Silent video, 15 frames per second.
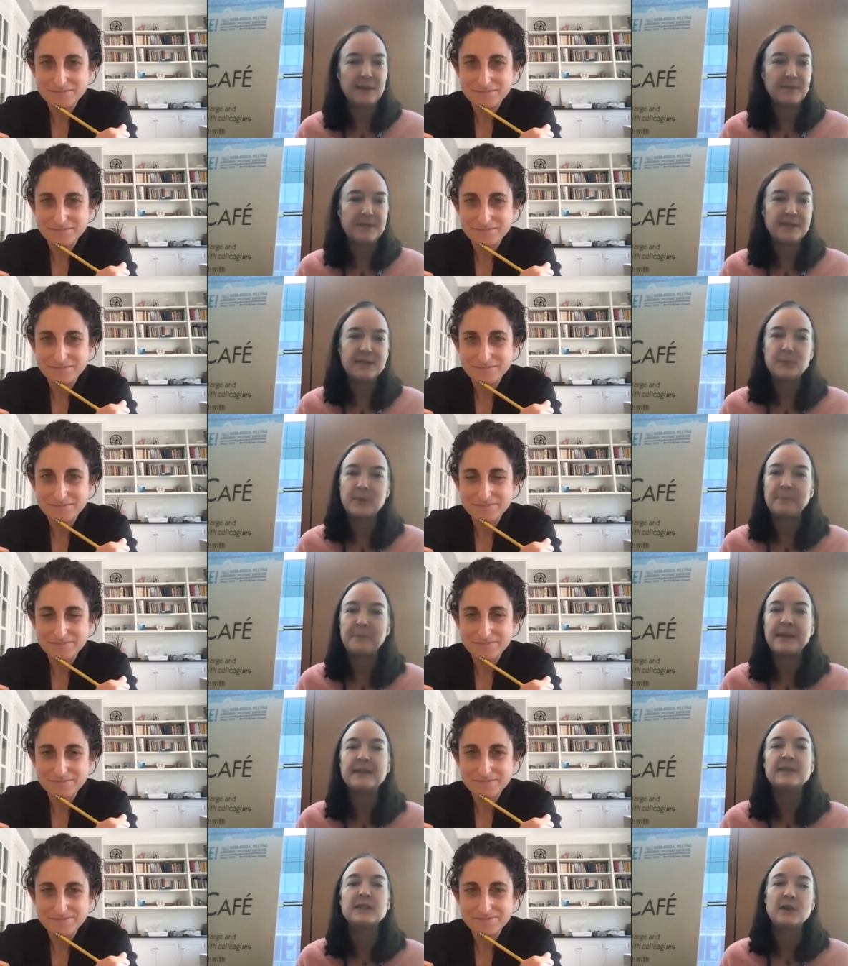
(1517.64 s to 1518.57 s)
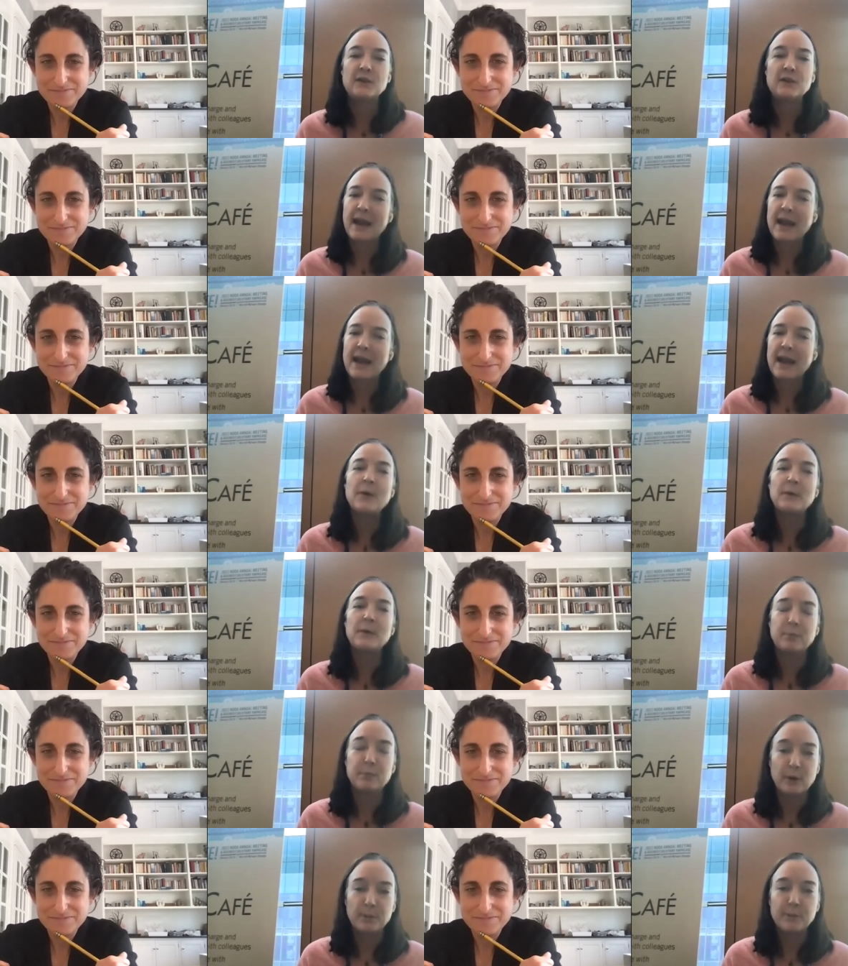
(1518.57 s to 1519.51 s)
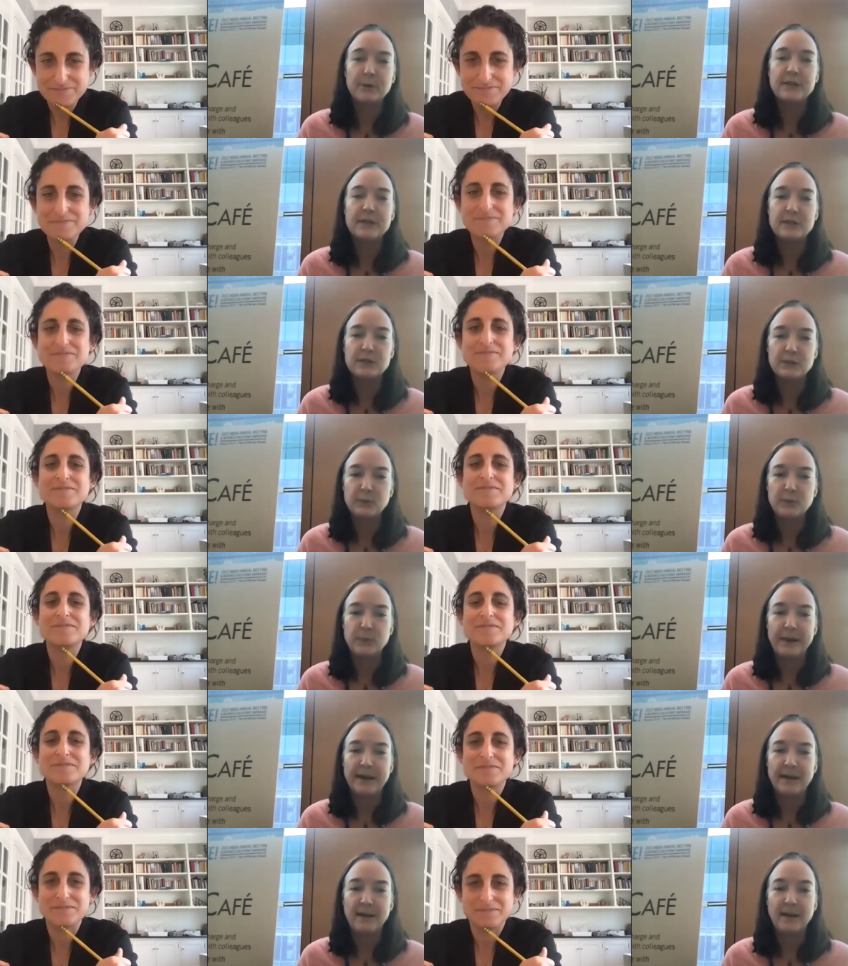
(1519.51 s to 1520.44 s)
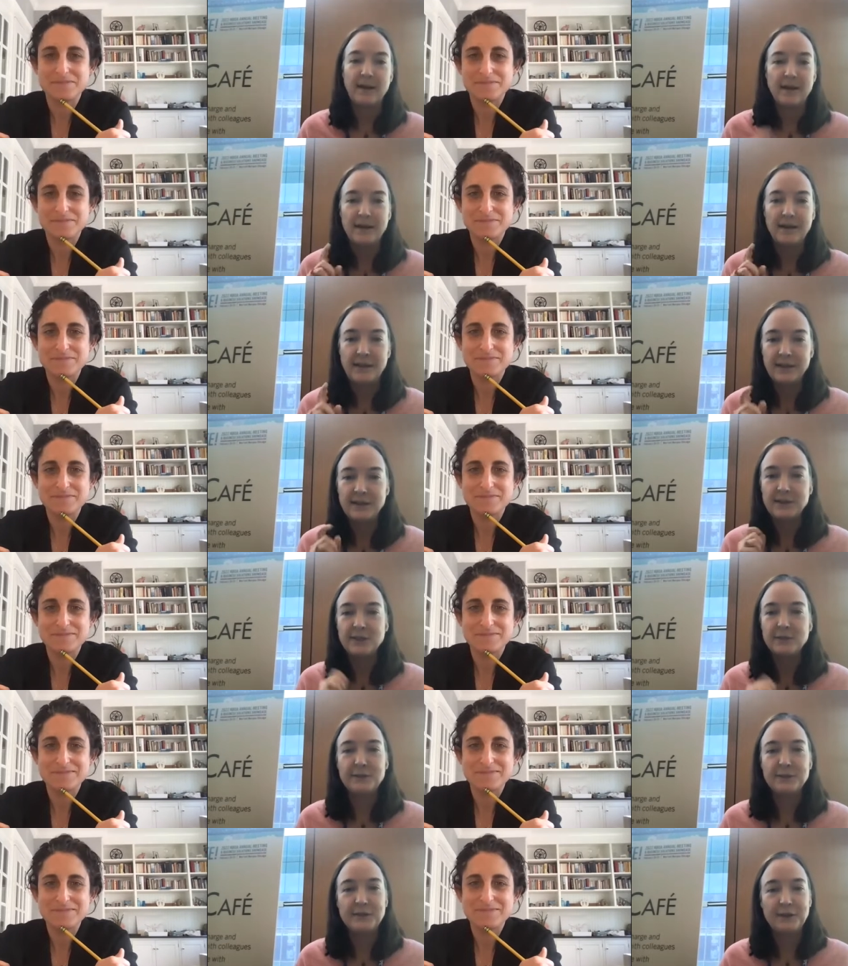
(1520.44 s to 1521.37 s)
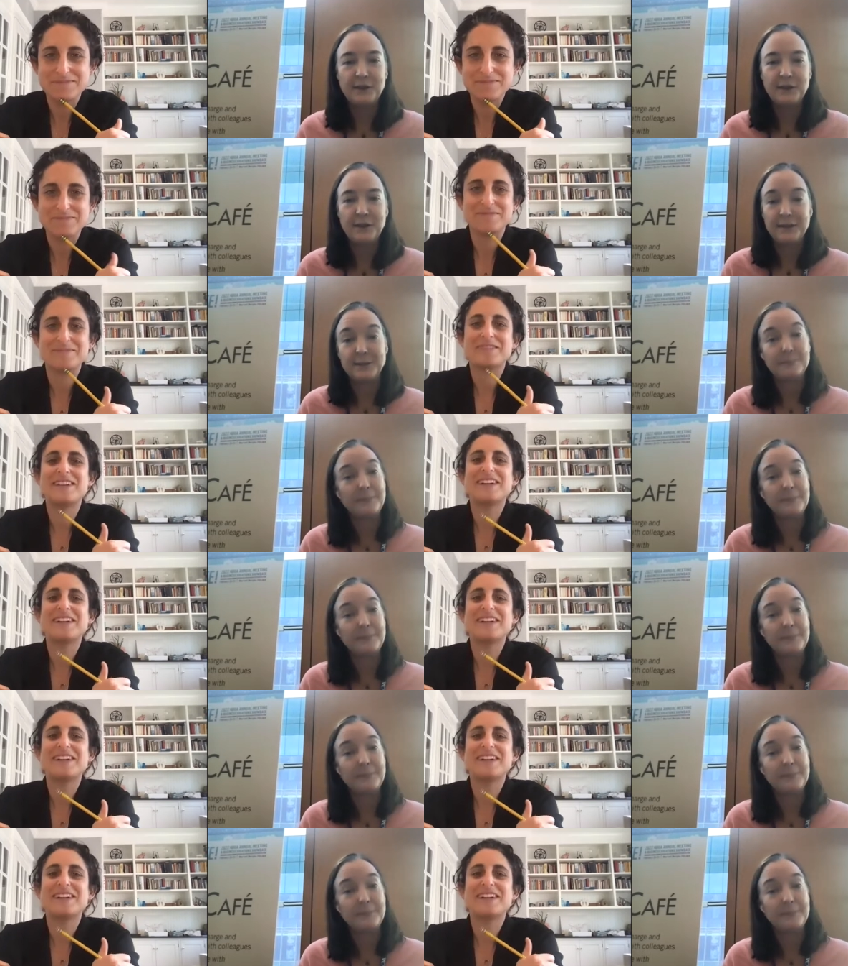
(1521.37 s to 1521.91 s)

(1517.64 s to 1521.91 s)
Speaker 1: that pajamas and sweatpants are now appropriate school wear, not just for